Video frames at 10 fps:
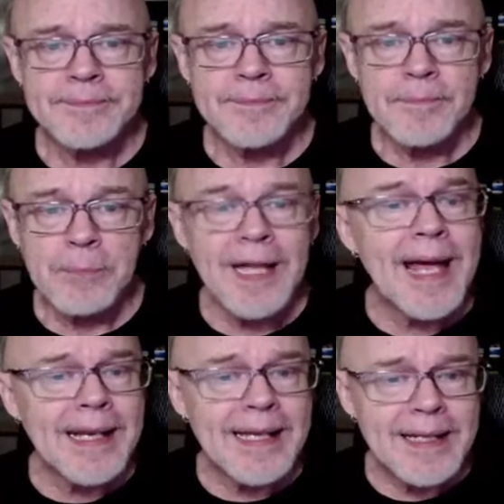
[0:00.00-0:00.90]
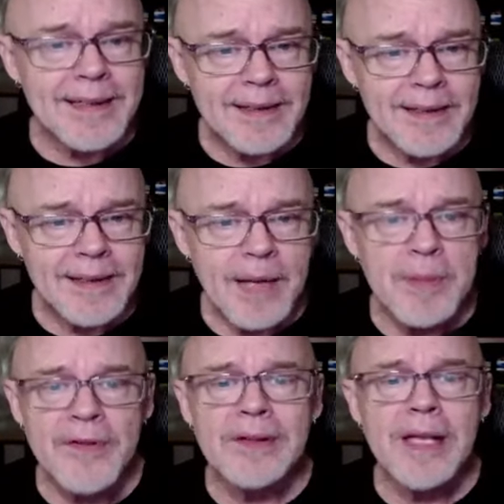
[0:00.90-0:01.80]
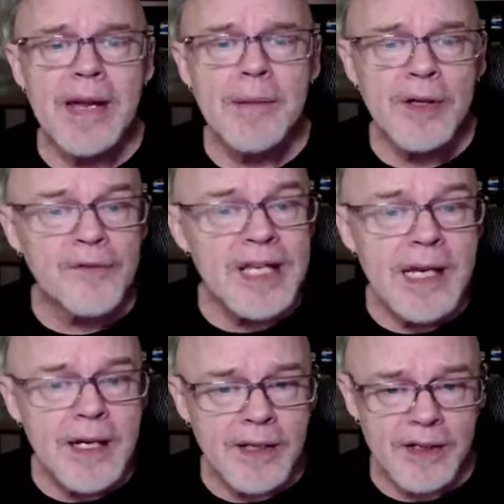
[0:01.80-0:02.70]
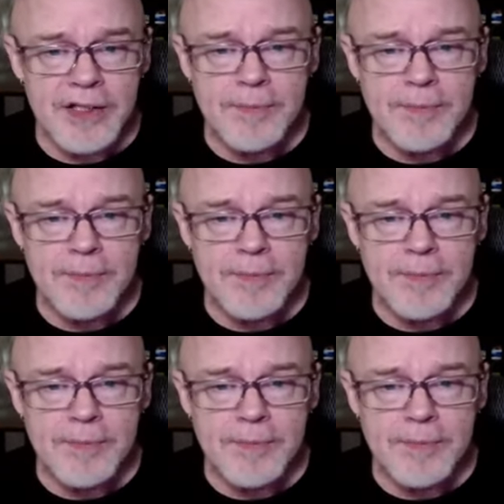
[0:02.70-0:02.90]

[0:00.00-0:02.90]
Planning it had been the labor of years,